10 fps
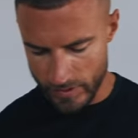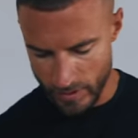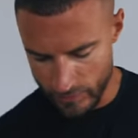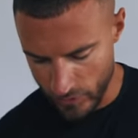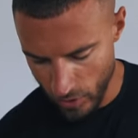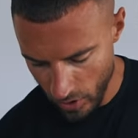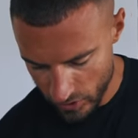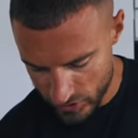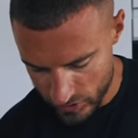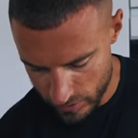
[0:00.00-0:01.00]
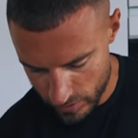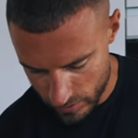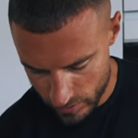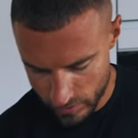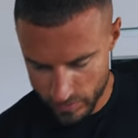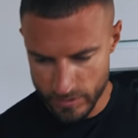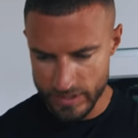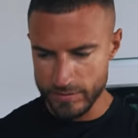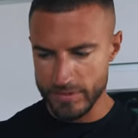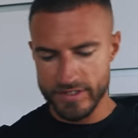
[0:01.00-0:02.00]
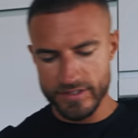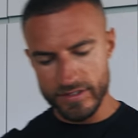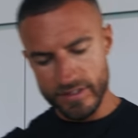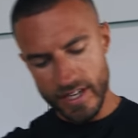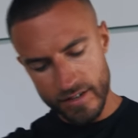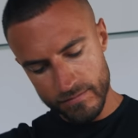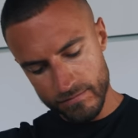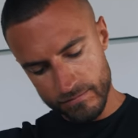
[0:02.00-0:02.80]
Of course, need some assistance again.